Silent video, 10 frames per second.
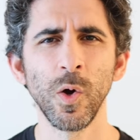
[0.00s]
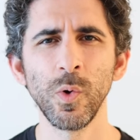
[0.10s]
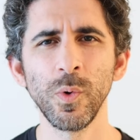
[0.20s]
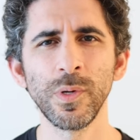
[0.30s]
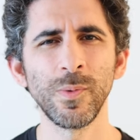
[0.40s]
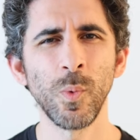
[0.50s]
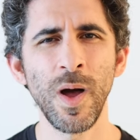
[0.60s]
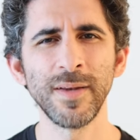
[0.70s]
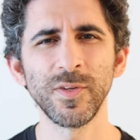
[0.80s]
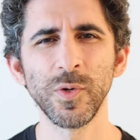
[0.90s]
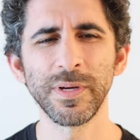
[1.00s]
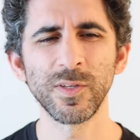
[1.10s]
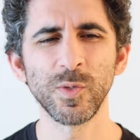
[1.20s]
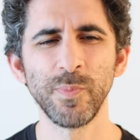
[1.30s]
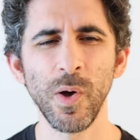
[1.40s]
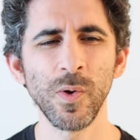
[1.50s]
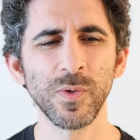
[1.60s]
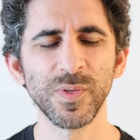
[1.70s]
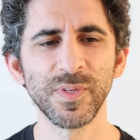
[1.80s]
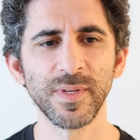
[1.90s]
who would want to
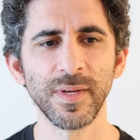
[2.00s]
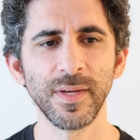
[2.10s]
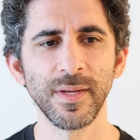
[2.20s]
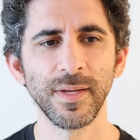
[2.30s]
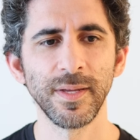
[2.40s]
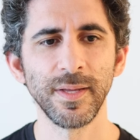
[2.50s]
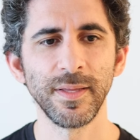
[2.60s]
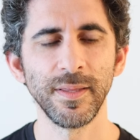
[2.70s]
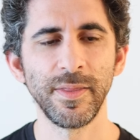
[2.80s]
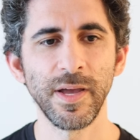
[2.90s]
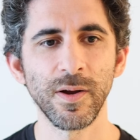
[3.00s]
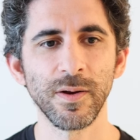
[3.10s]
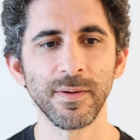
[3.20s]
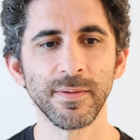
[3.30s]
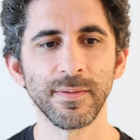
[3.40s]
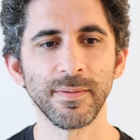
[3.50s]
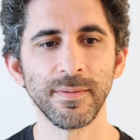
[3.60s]
expose their